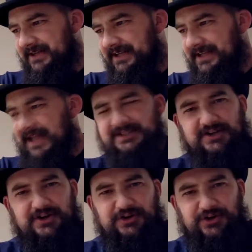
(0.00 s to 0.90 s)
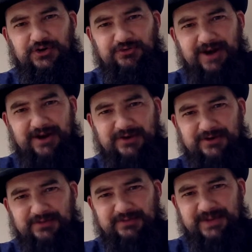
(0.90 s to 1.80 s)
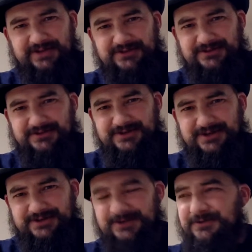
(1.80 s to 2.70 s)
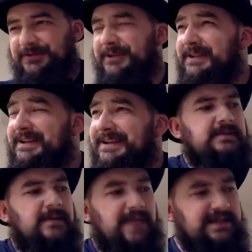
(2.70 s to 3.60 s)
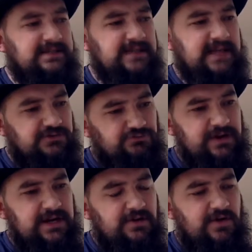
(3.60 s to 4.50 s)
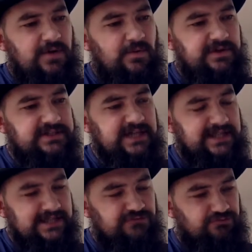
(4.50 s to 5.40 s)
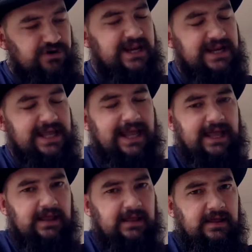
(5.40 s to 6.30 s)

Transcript: he hasn't got a good record of being truthful. And that's really all I want to say. That's really it.